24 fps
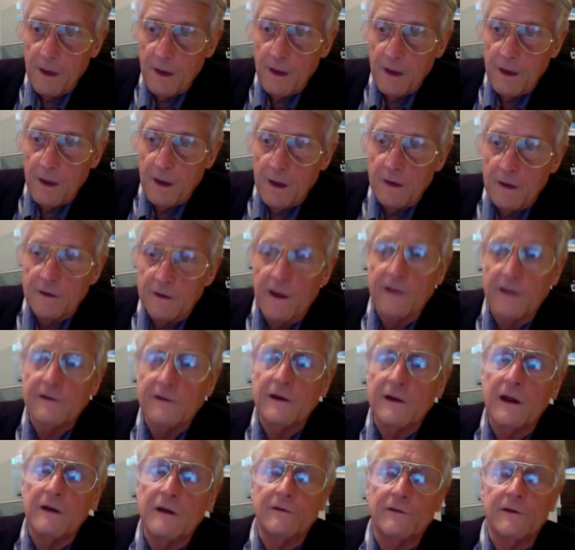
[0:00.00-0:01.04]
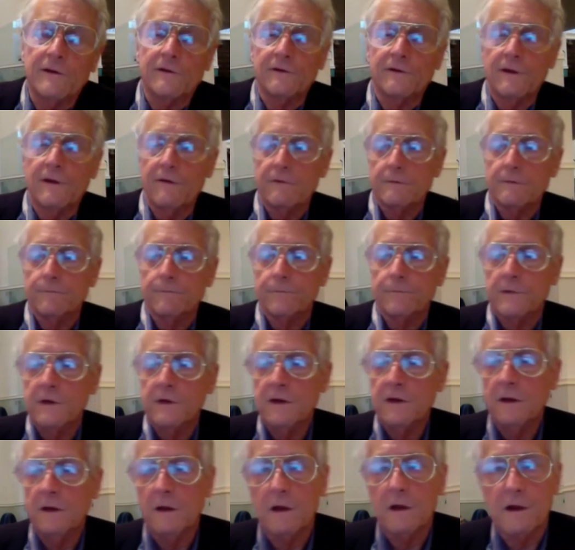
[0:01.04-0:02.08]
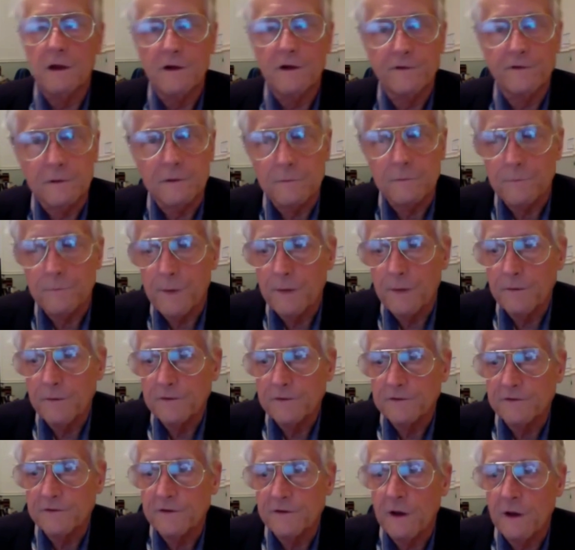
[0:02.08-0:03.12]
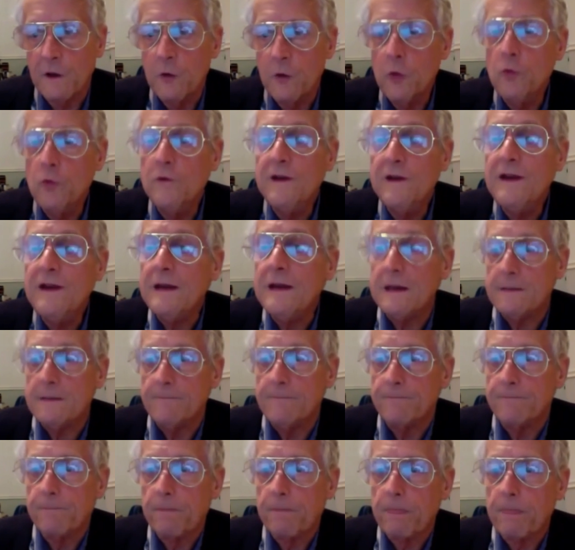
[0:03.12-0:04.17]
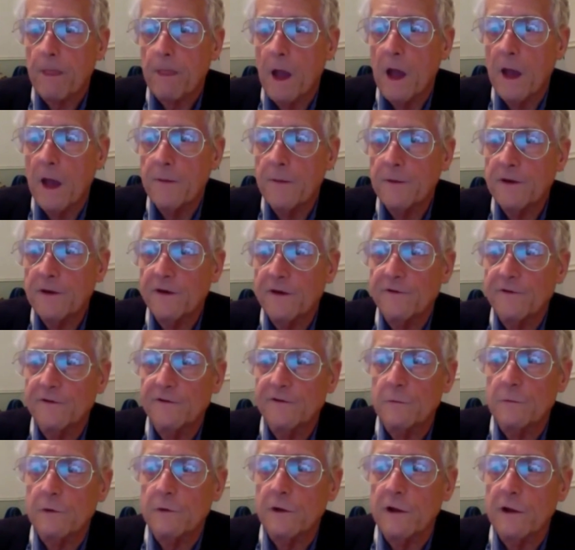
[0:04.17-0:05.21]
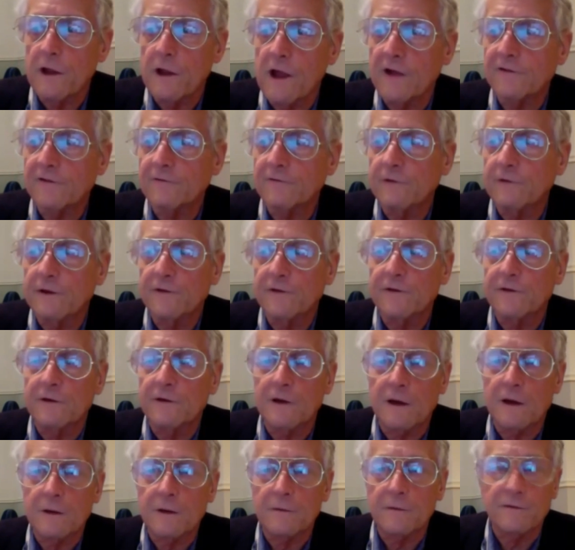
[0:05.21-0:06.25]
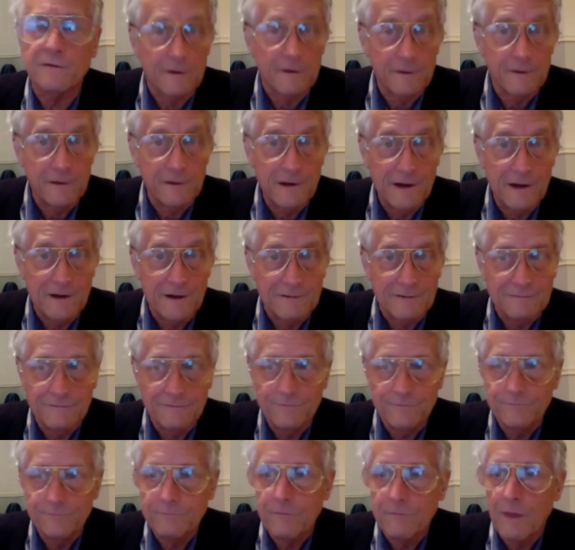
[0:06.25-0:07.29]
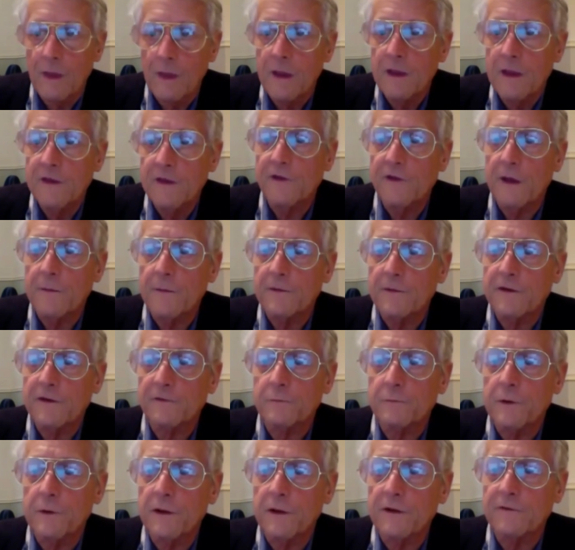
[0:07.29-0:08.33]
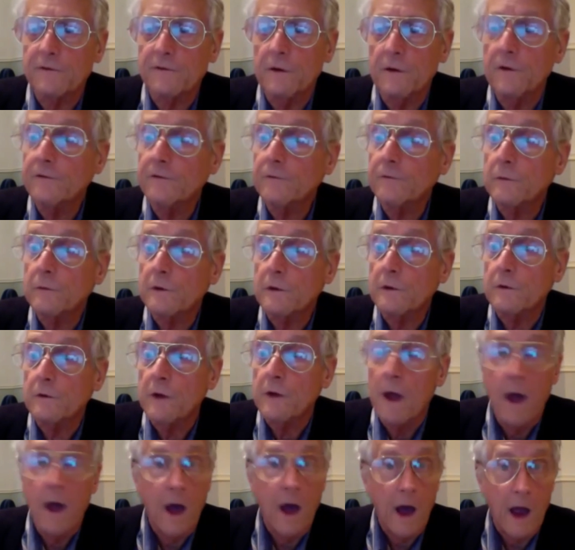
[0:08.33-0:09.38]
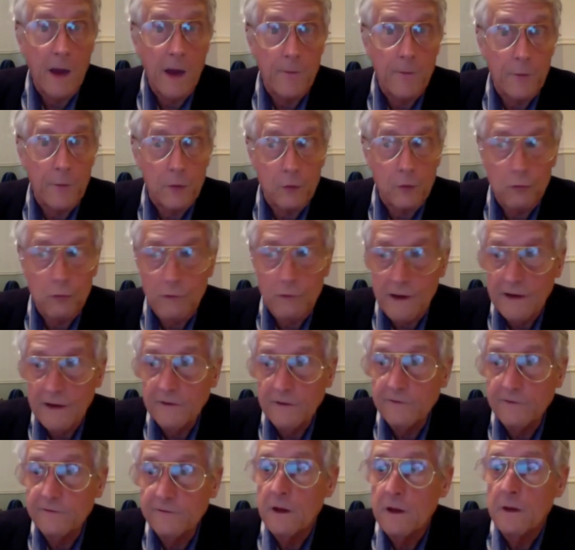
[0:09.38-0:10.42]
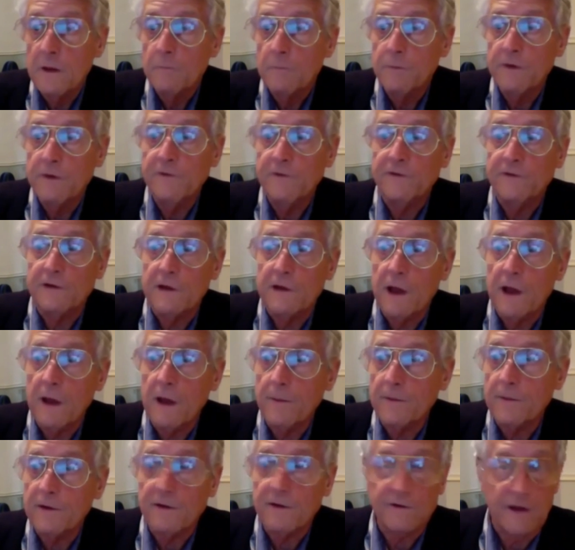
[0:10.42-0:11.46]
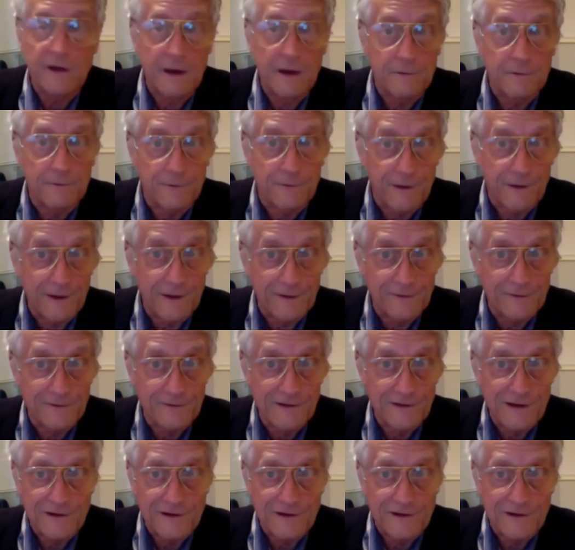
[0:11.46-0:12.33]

1986-7, Neil Larson publishes Houdini, a hypertext system with lots of links to documents out on the net. His hypertext products also include HyperRes, PC Hypertext, and TransText.